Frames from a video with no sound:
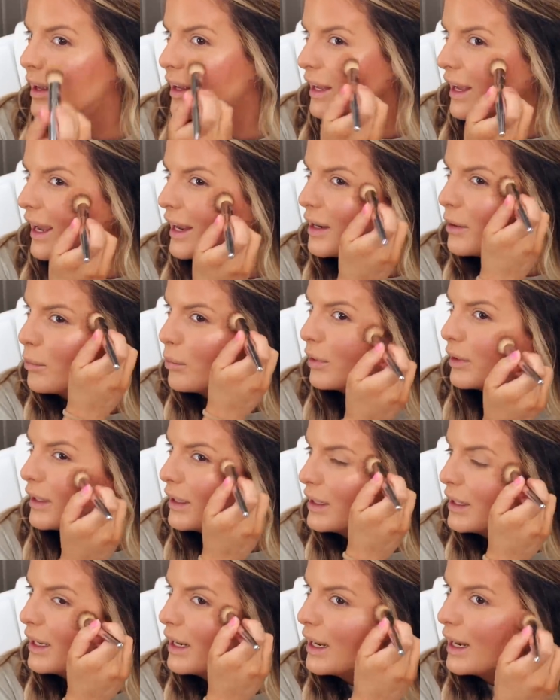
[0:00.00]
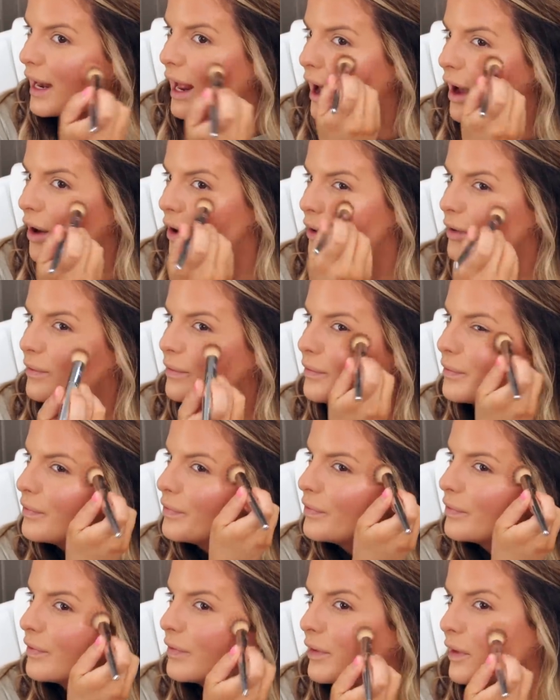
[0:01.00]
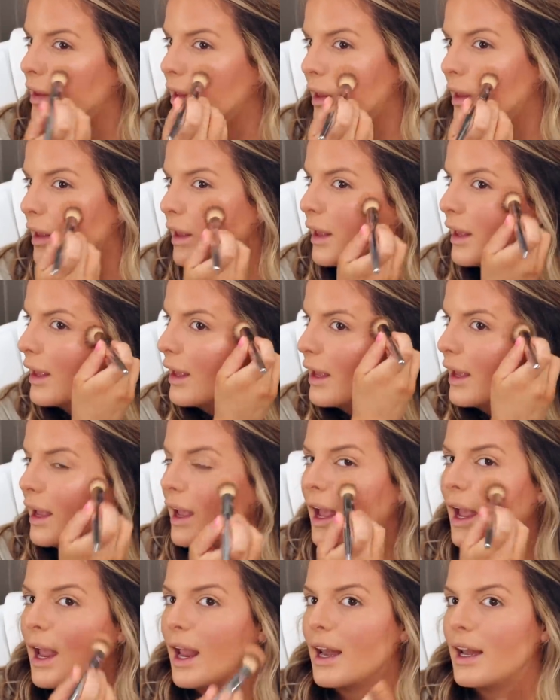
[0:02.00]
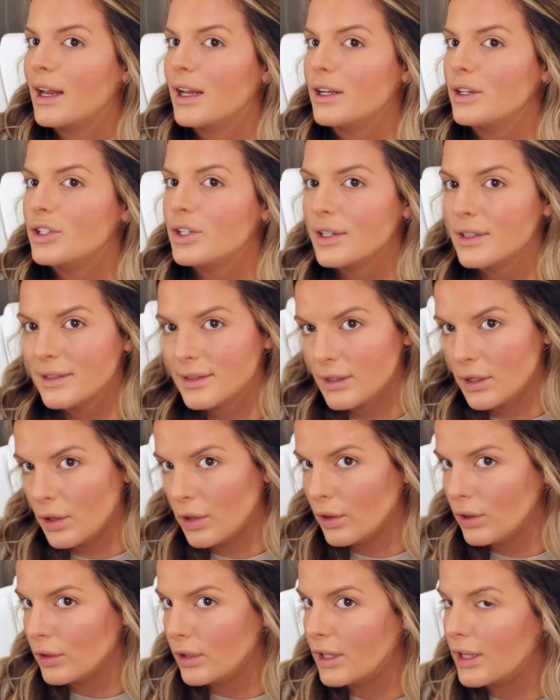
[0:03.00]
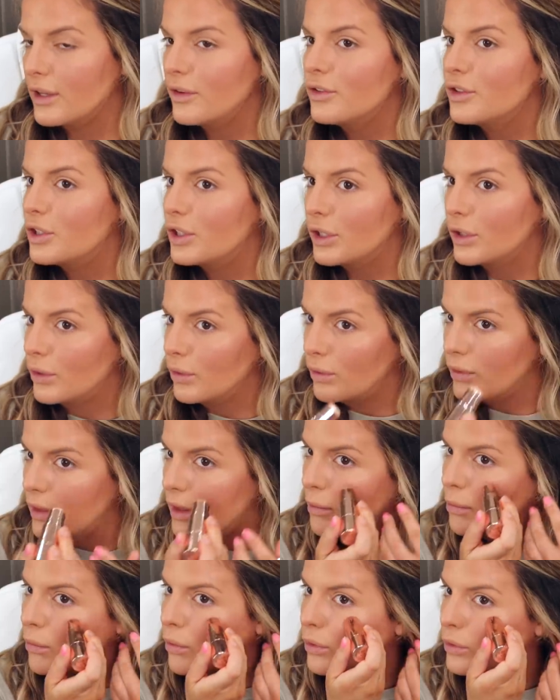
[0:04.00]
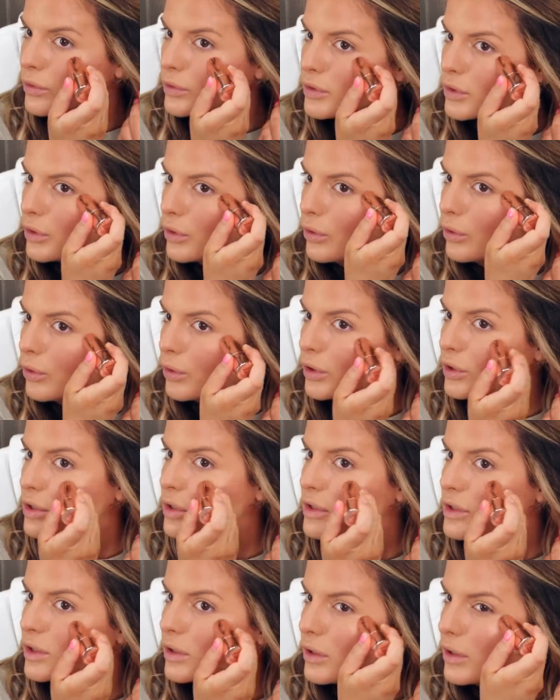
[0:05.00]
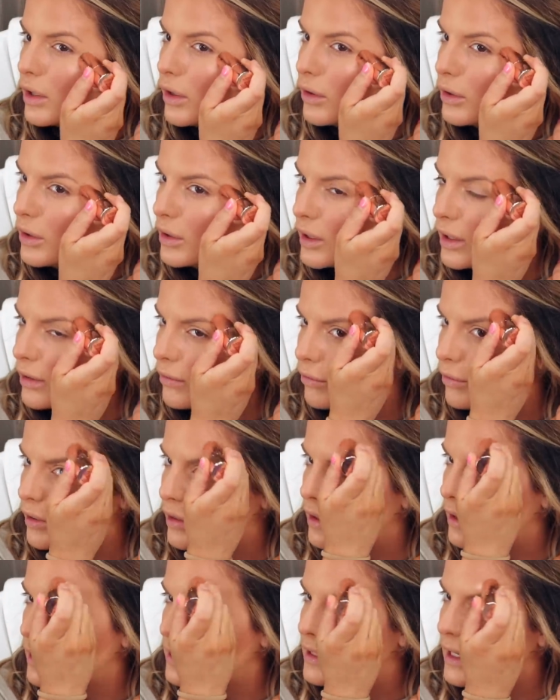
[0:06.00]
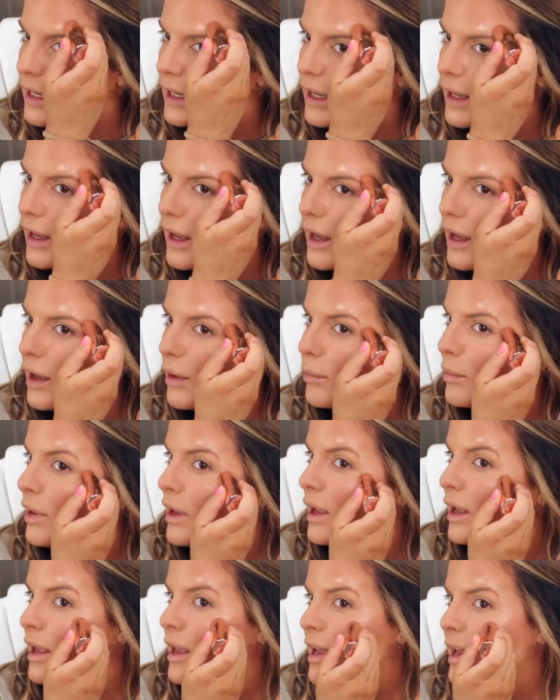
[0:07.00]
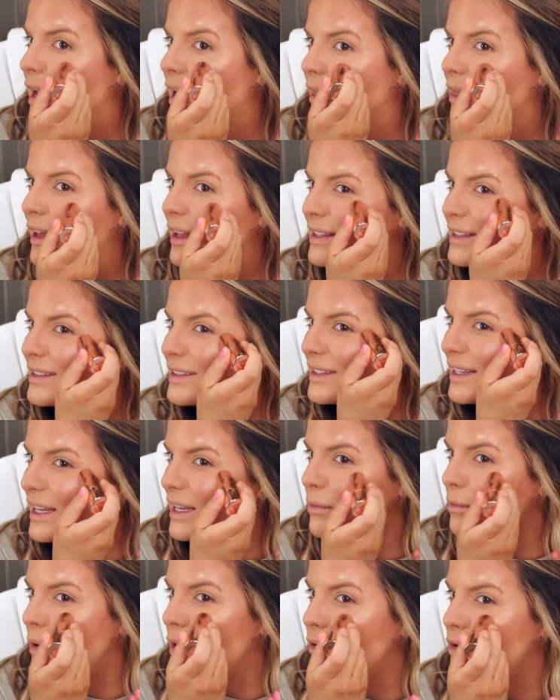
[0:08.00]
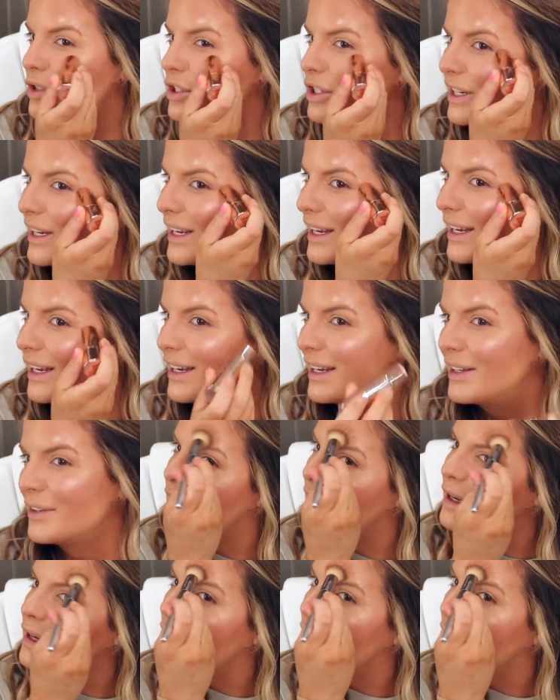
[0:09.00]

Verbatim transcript: kind of blending it out and it just gives you the most gorgeous glow. You can really take it up in that C motion,